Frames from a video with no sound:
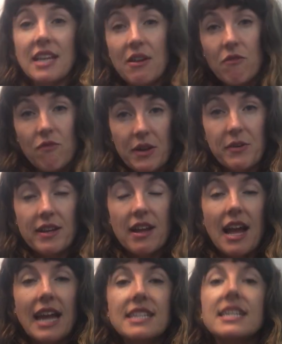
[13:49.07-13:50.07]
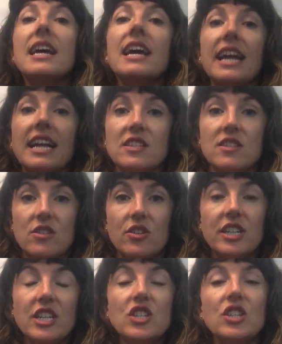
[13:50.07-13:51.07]
In Fahrenheit, it's
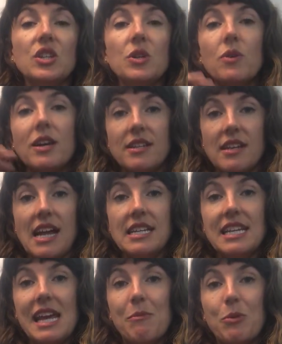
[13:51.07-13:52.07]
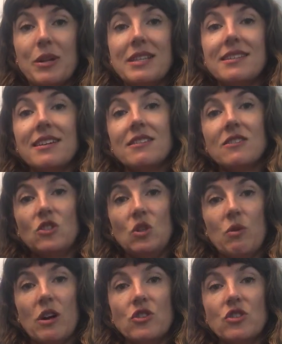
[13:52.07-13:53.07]
32, 98.6, and
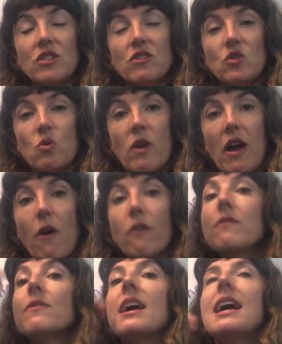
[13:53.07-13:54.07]
212.